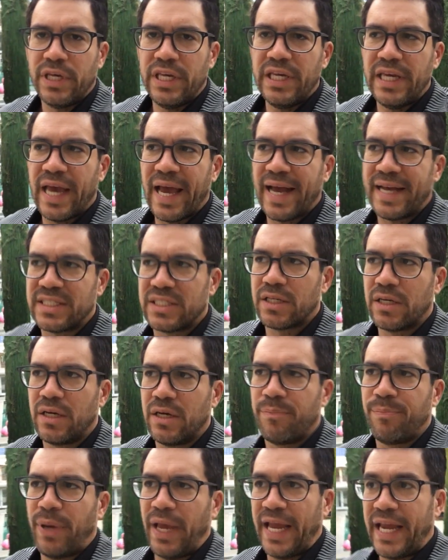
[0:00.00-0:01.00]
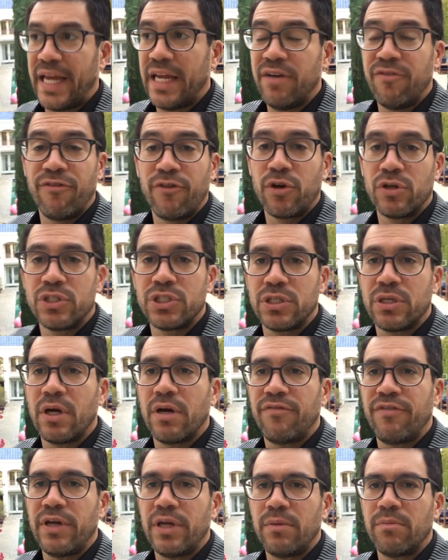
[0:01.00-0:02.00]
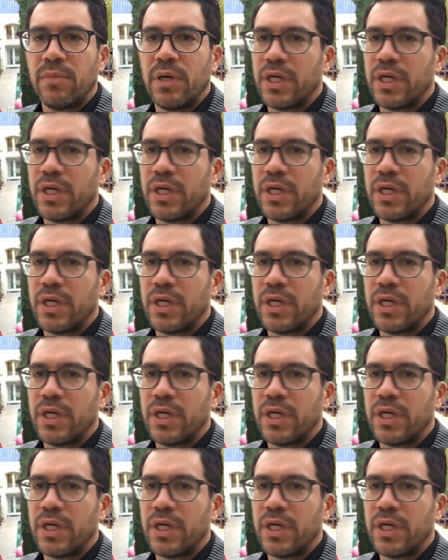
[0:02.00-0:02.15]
He has a paid version of it,